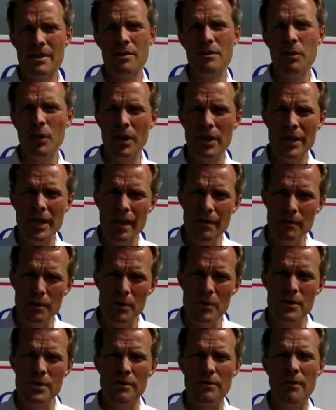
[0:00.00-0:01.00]
You want to
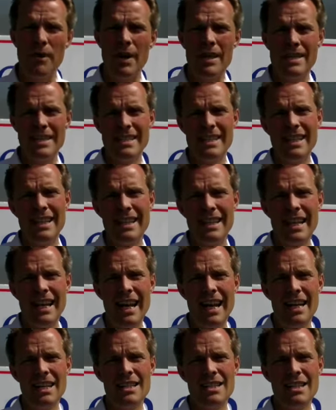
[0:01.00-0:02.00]
diversify and sit in
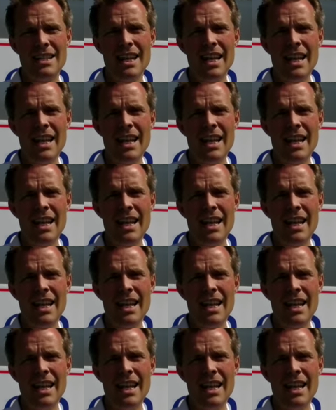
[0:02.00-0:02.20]
cash.